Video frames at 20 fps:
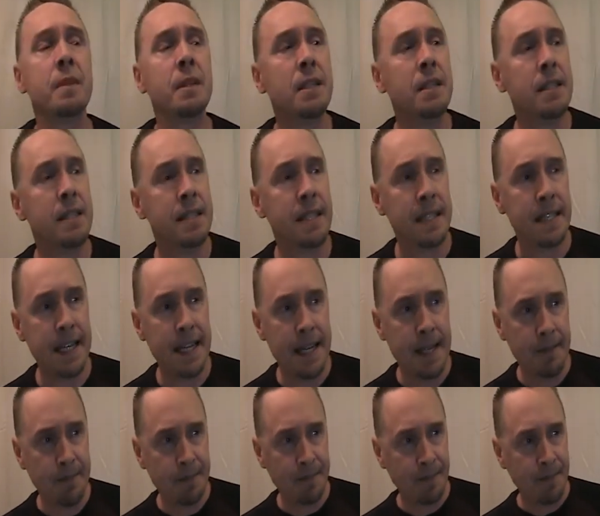
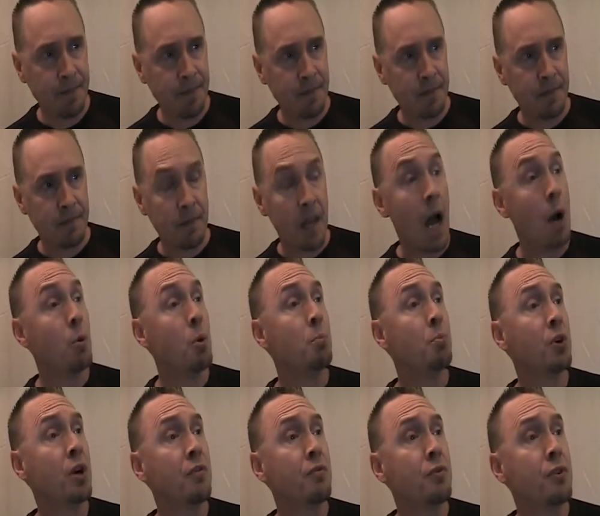Sidney, I will
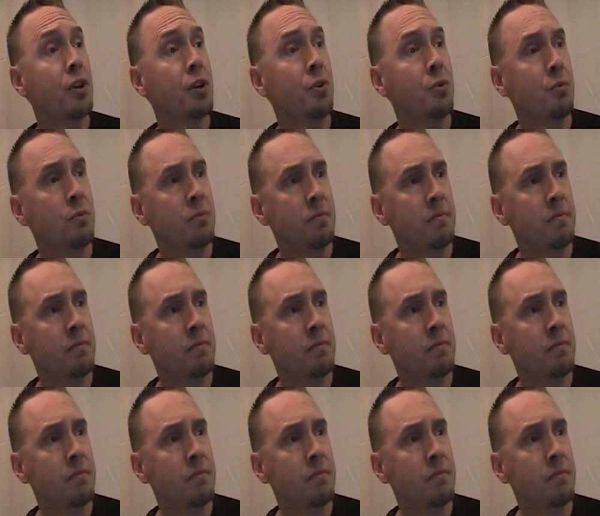pray for you.